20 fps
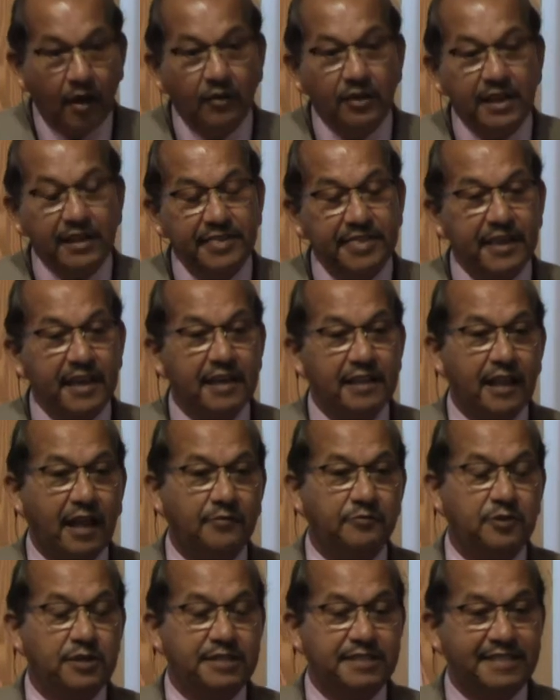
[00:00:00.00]
only thing
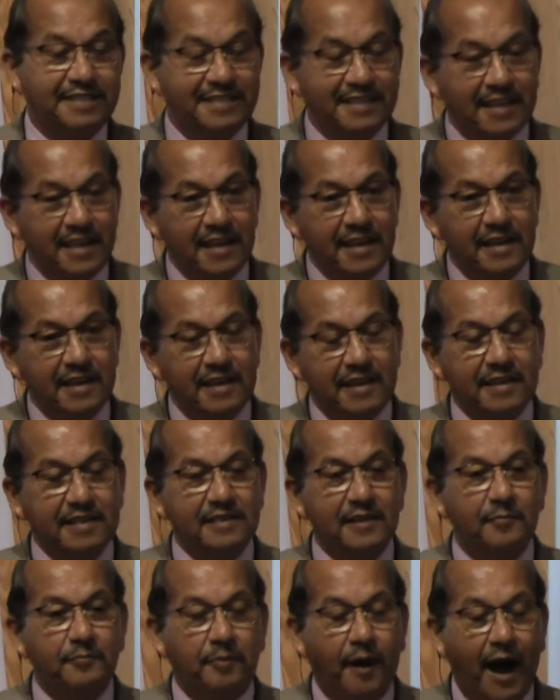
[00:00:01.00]
that we see in
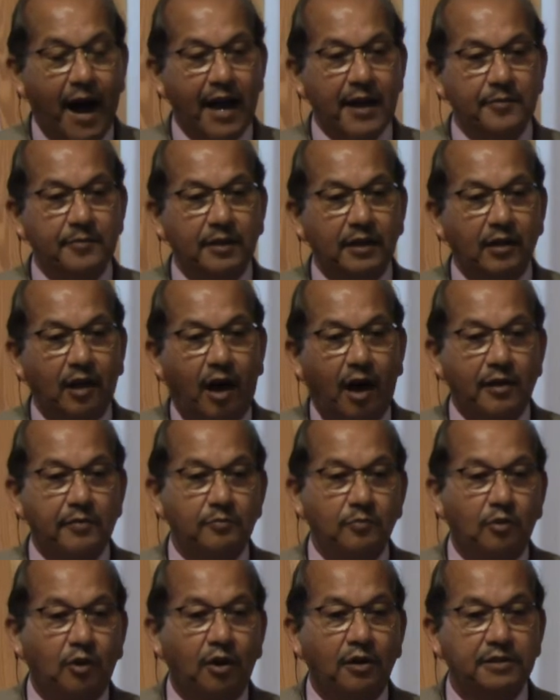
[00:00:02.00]
the Bible on
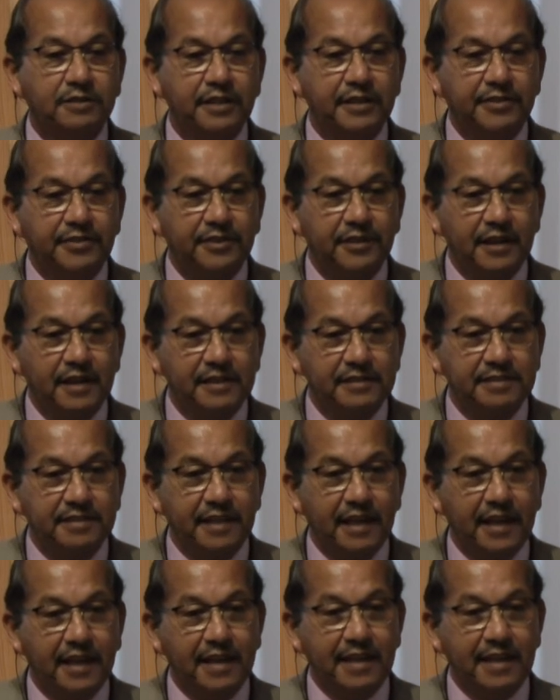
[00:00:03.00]
Maundy Thursday